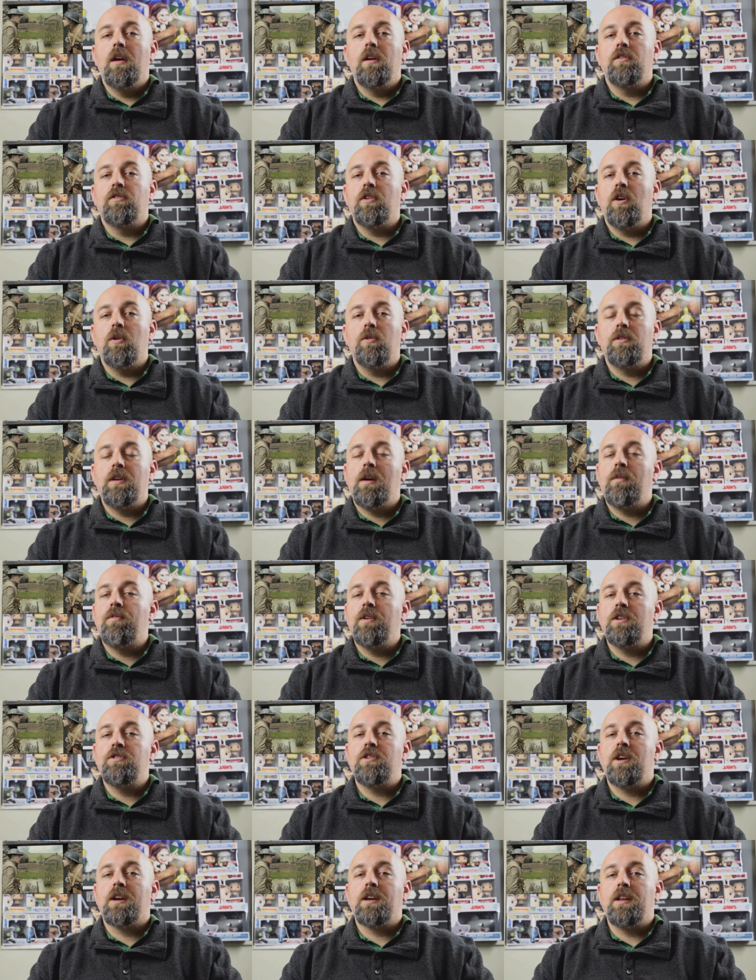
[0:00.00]
So
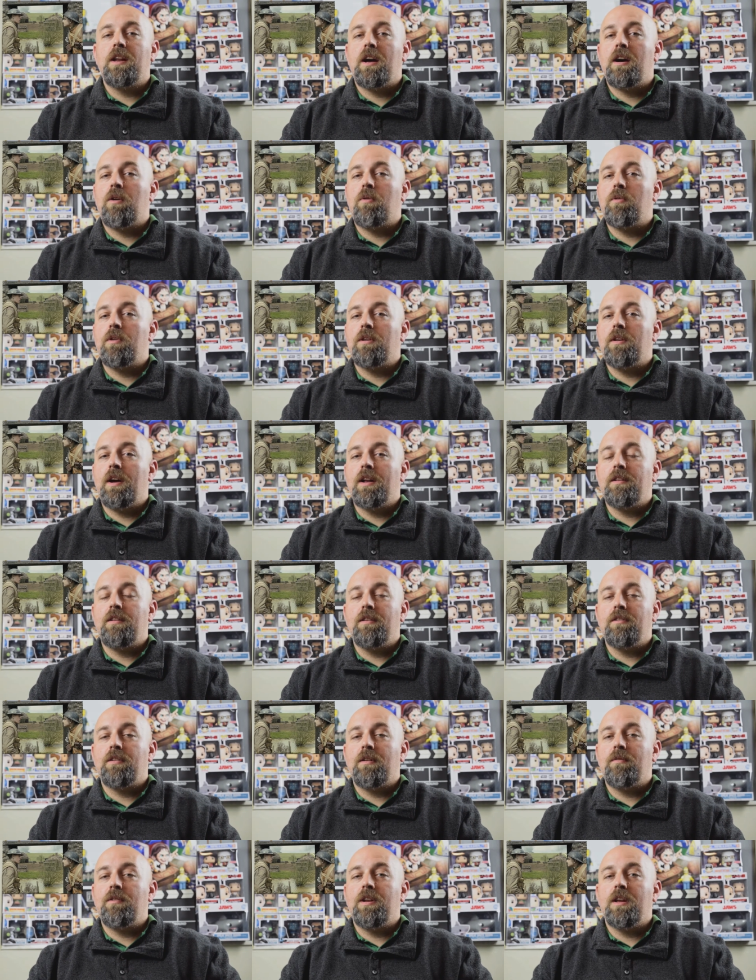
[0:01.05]
definitely check it out when
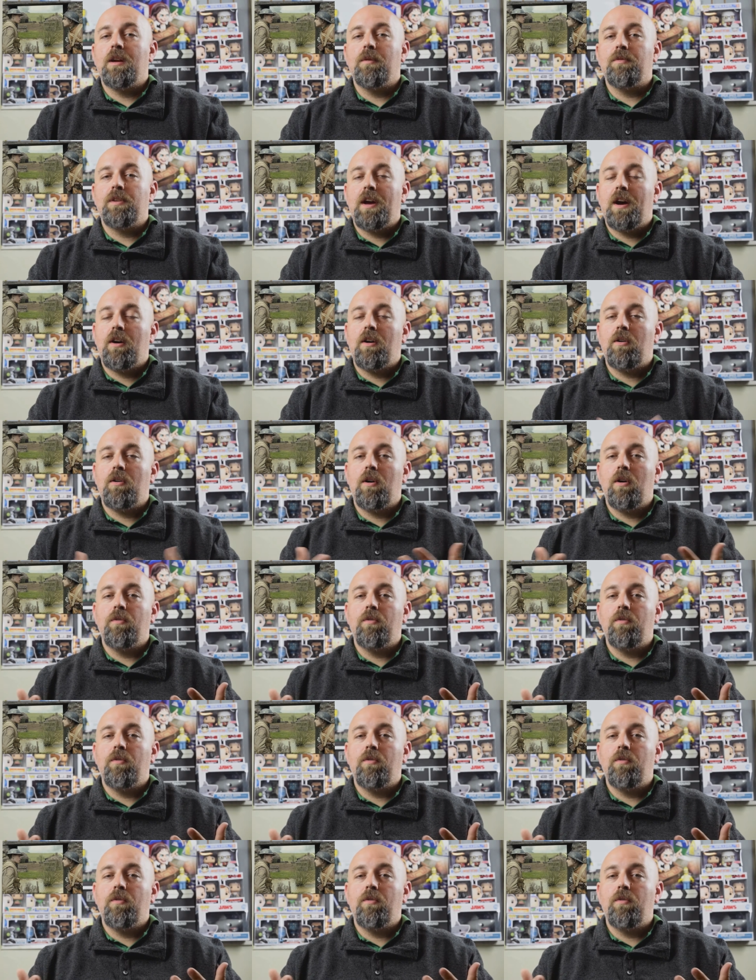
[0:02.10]
1917 comes out.